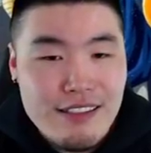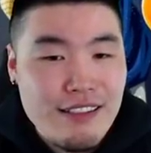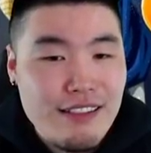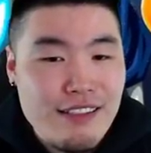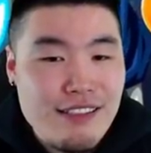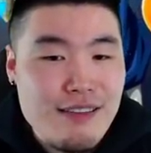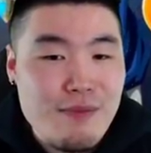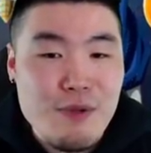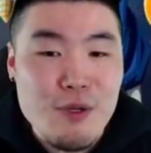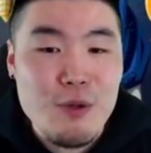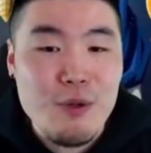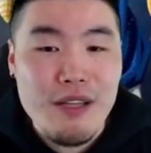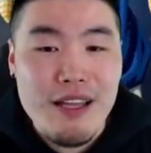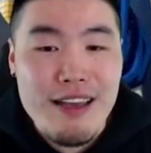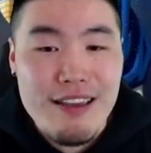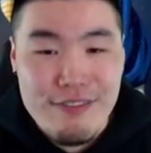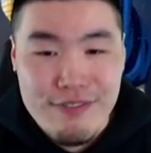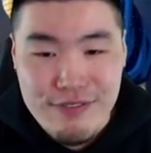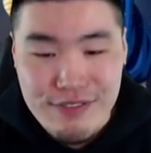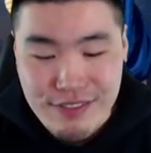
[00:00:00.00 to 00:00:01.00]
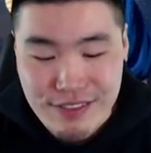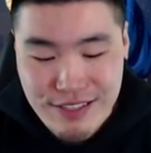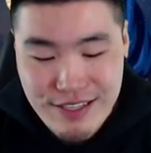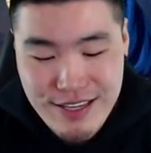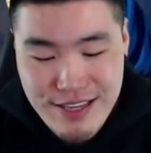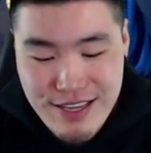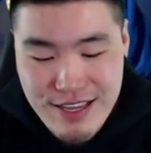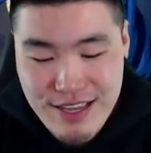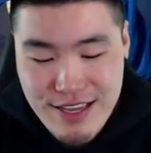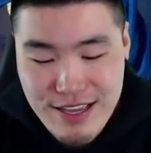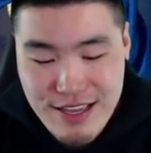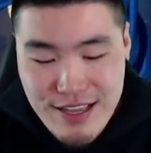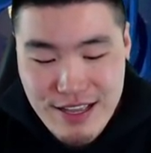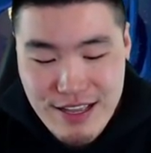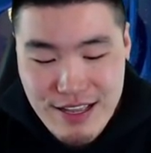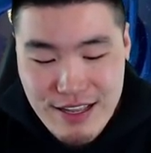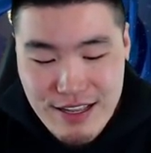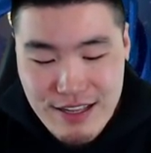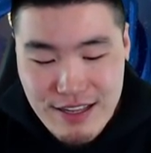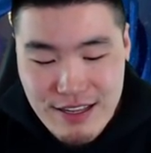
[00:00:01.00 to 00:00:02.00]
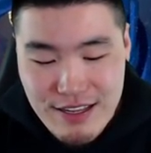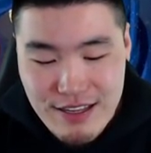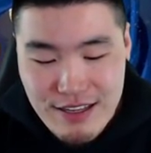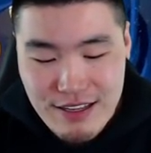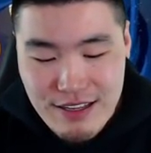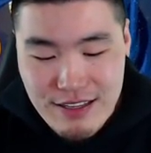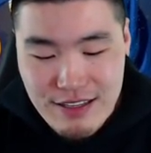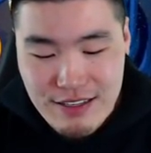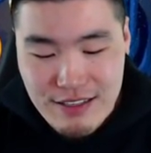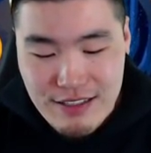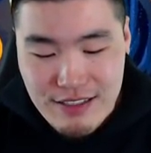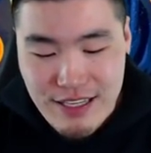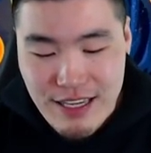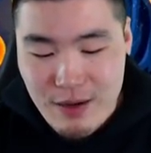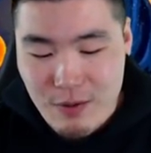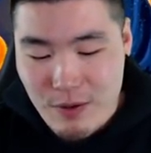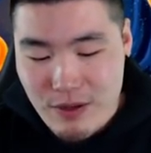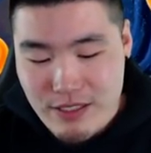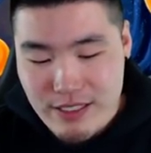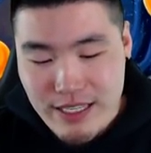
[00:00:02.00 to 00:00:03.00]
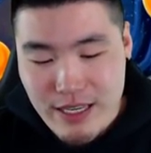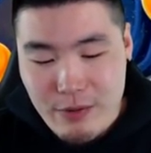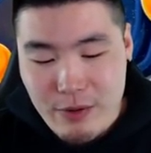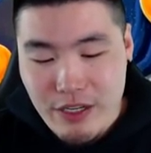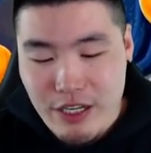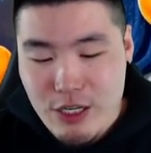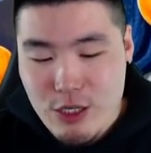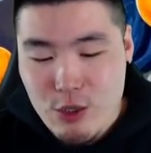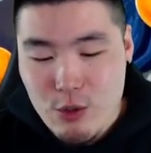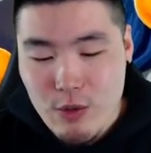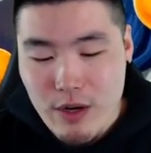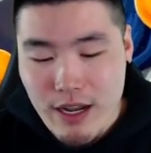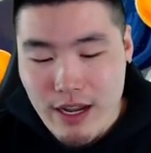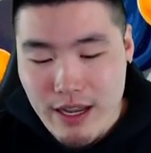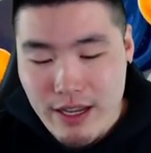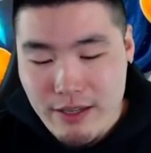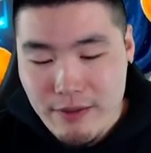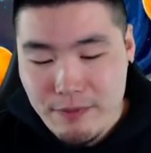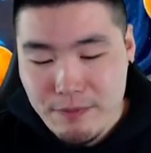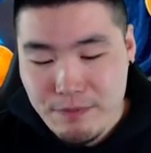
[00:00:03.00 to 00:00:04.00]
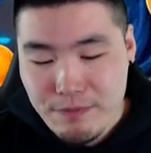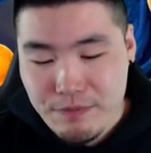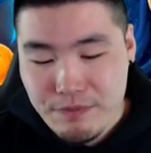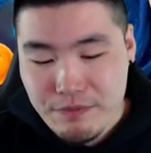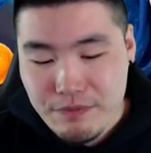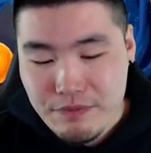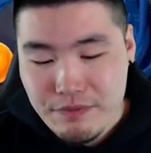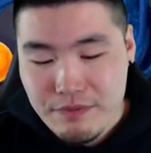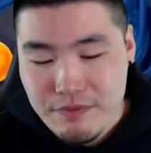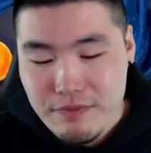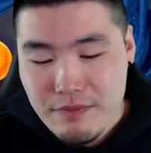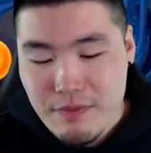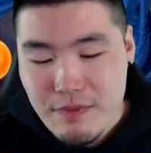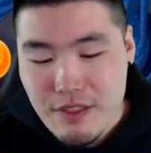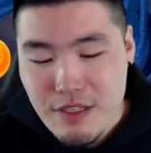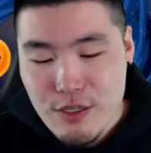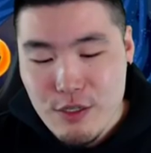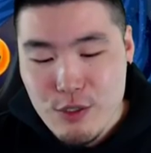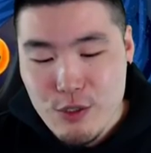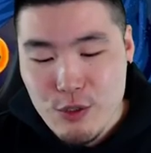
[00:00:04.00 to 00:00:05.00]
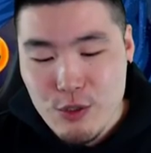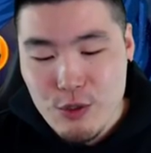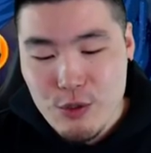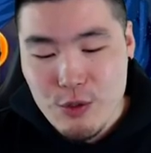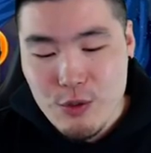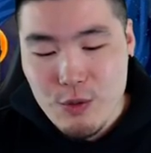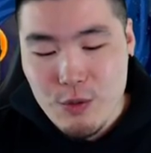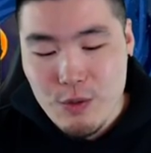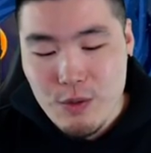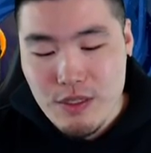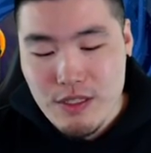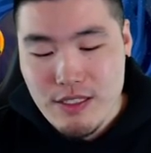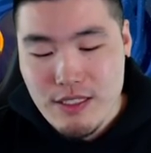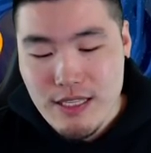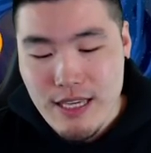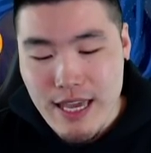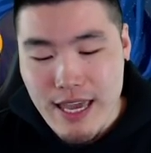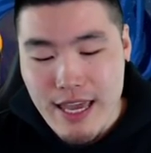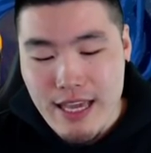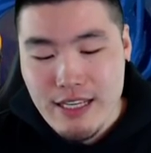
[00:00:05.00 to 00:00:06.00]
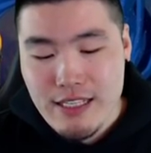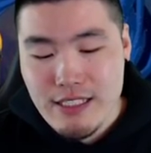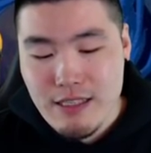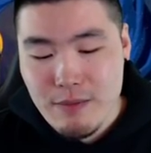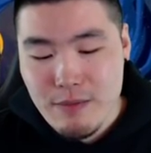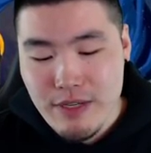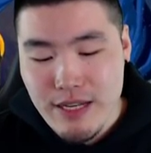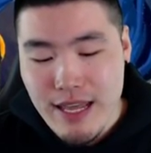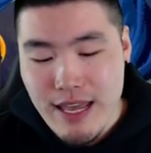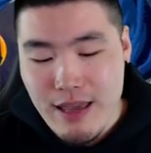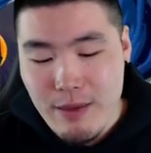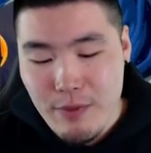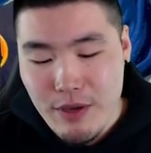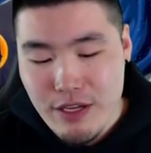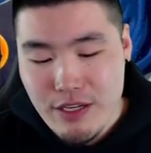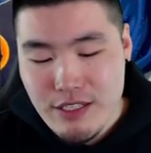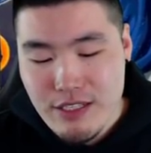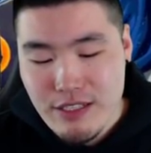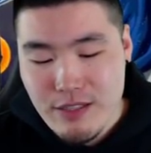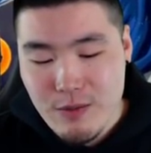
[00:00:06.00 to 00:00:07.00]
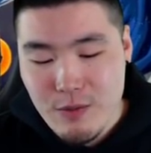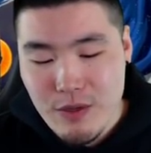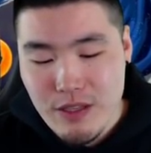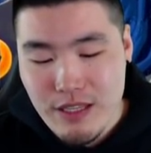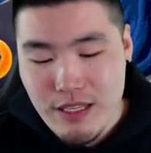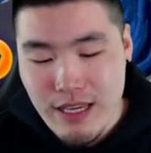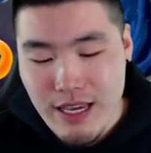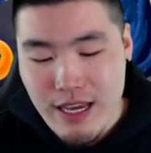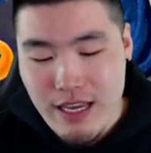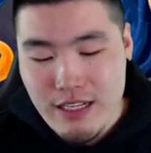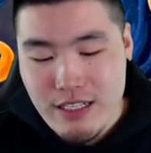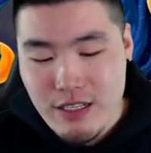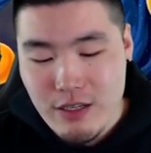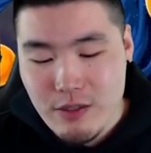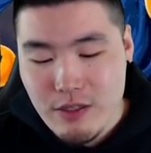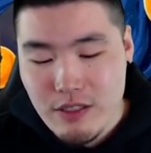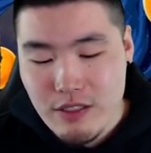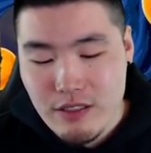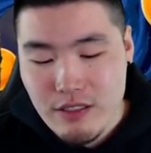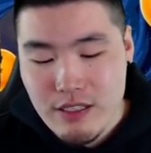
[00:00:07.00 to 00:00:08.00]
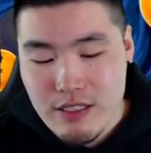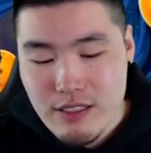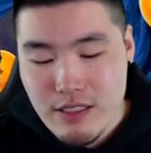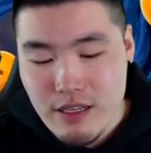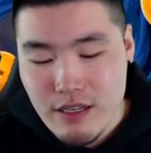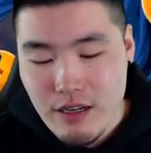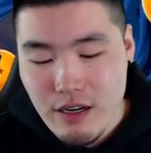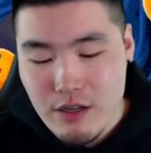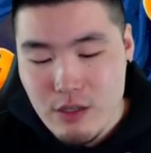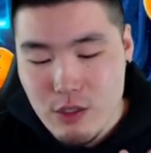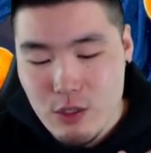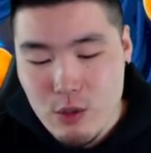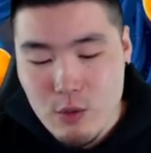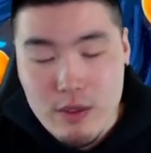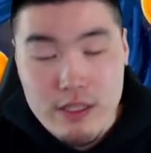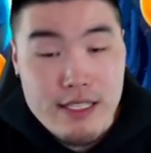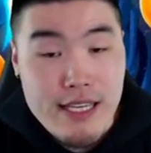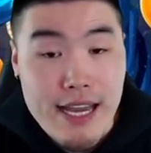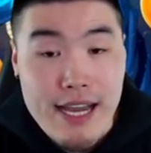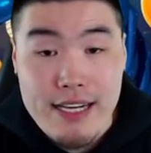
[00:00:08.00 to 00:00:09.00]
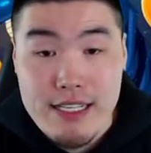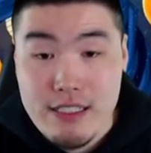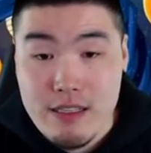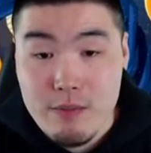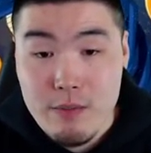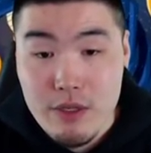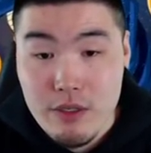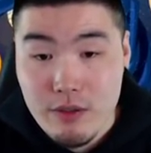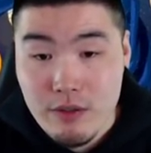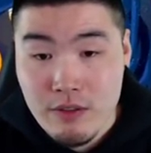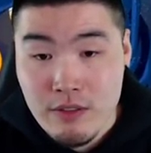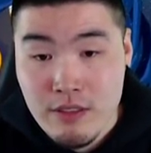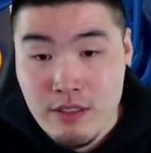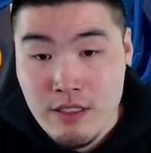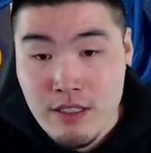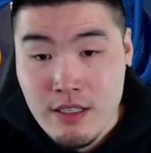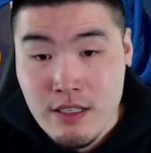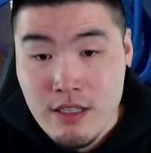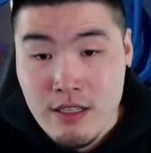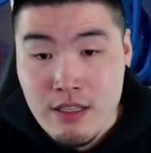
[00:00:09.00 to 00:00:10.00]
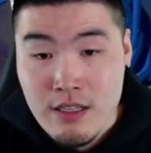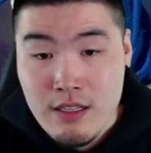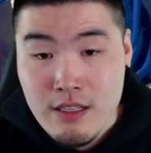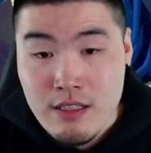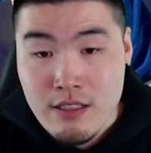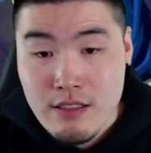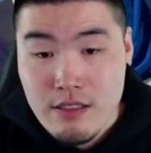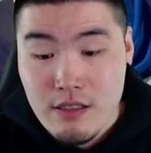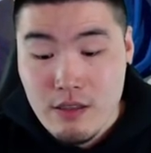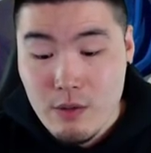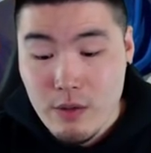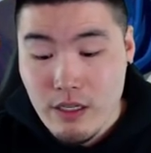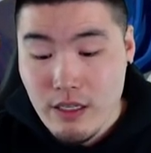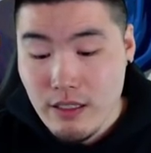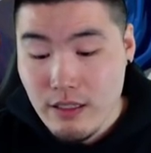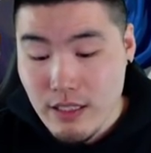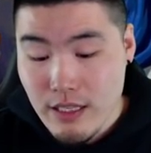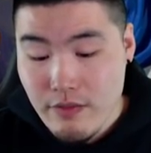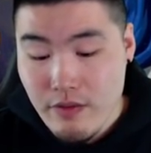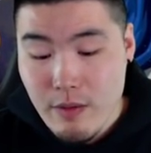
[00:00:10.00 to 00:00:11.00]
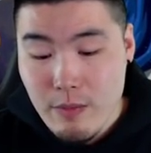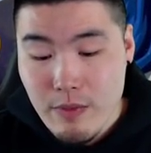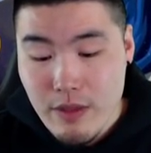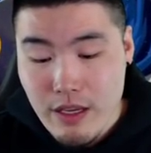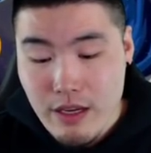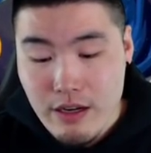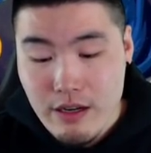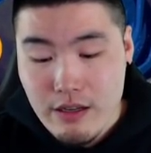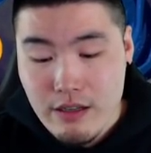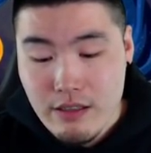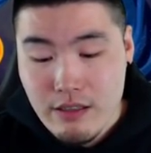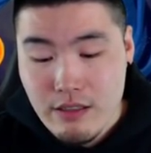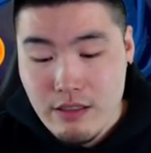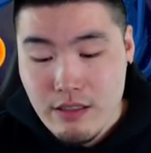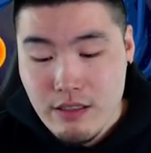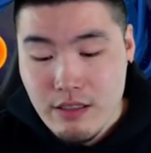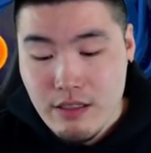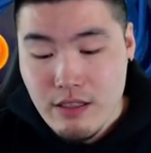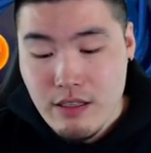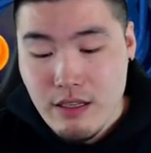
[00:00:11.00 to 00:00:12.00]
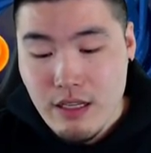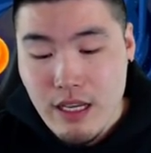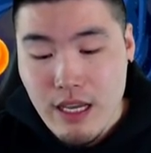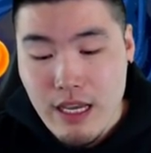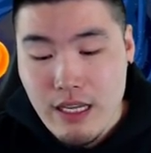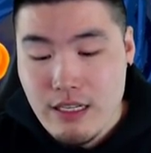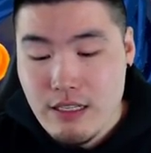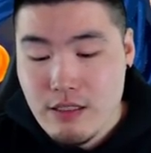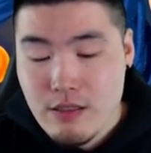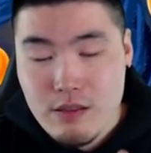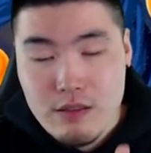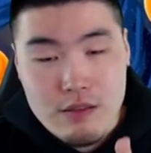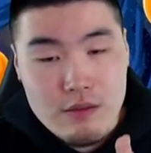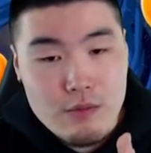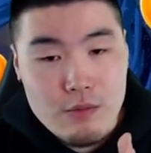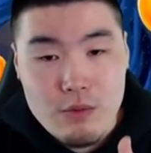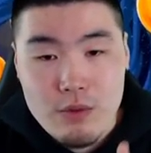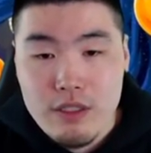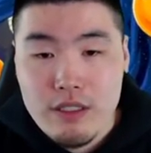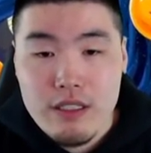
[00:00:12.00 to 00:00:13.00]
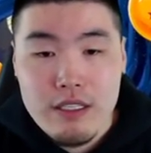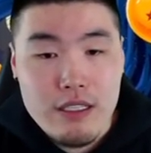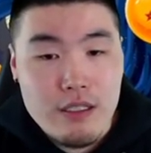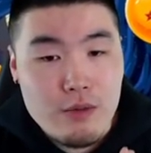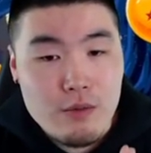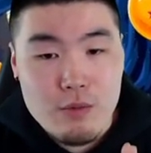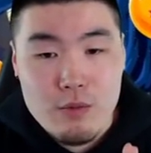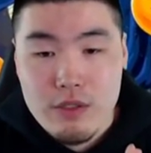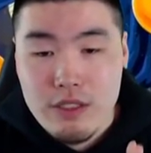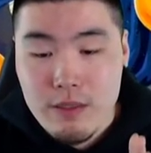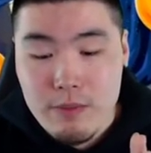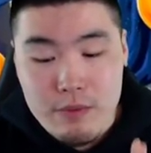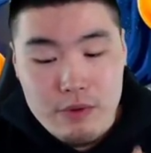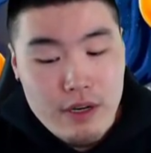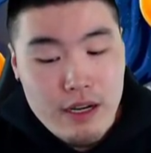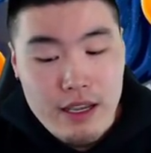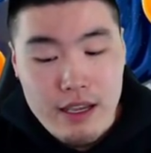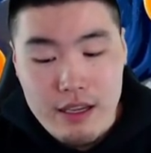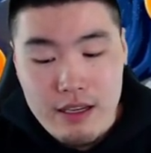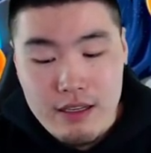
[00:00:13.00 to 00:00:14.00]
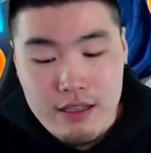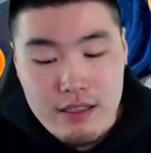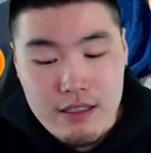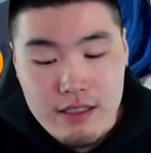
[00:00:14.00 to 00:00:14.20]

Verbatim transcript: some new life. Uh, okay, once again we're gonna try to take some damage with the AGL Turles. There are two attacks in the middle, so we're gonna leave him there and just really, really pray